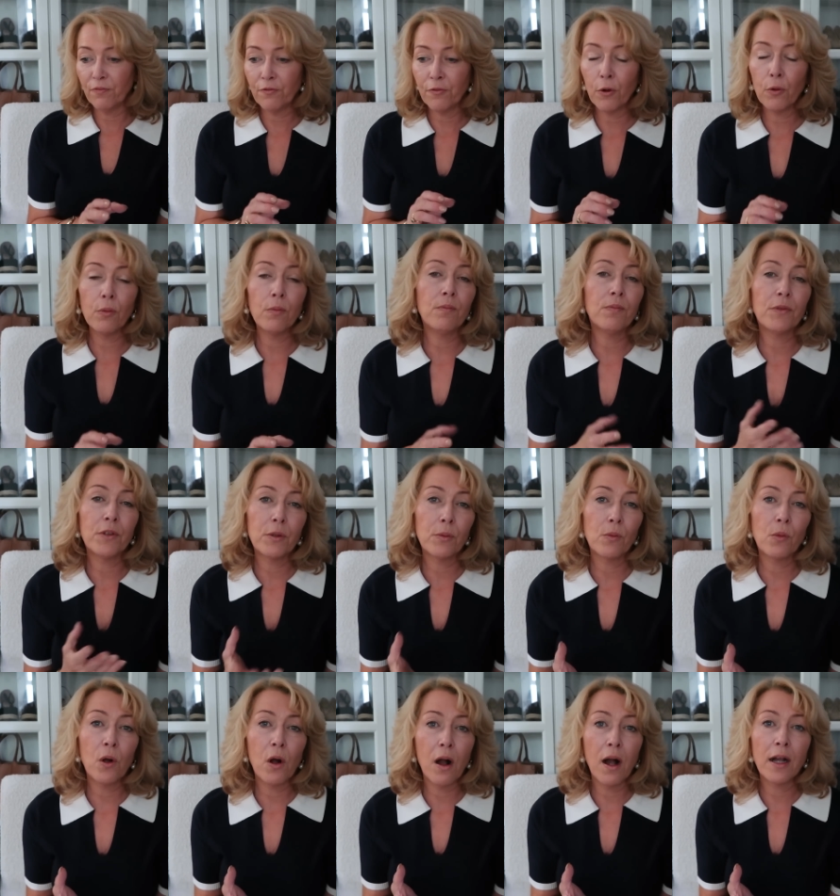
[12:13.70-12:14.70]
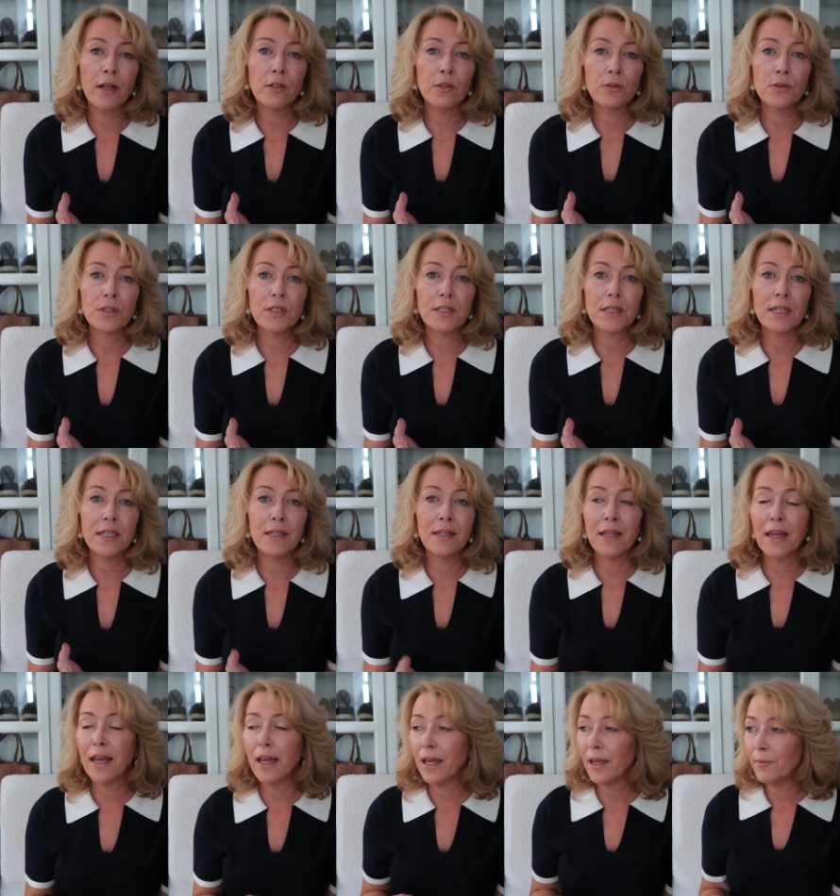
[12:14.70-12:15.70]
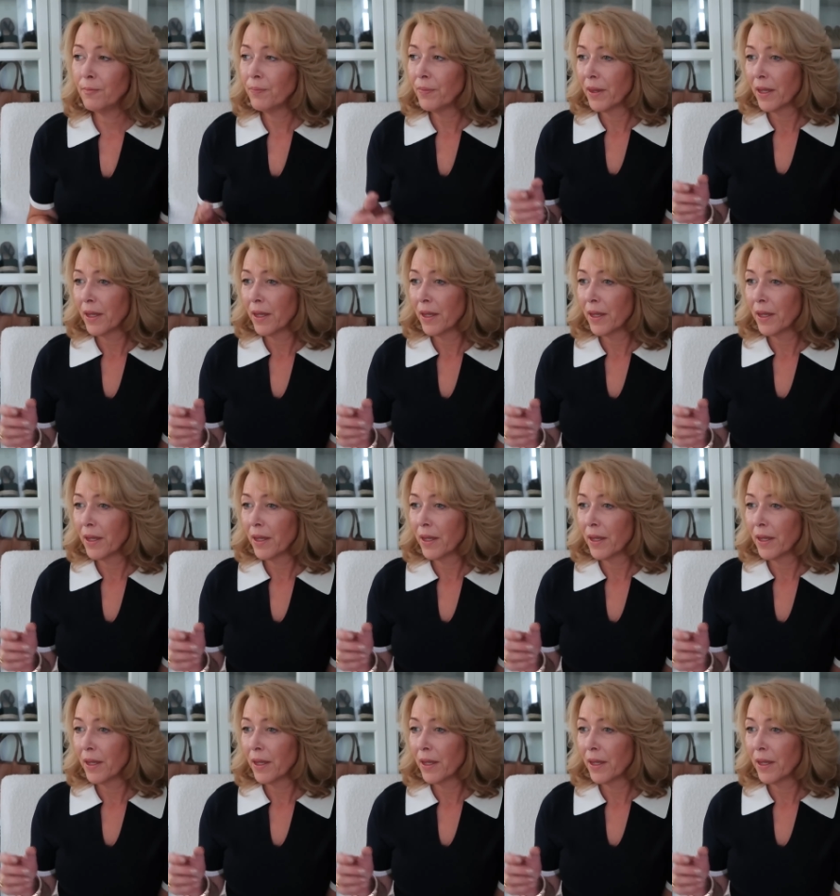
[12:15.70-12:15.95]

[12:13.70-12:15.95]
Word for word: For what I could see there,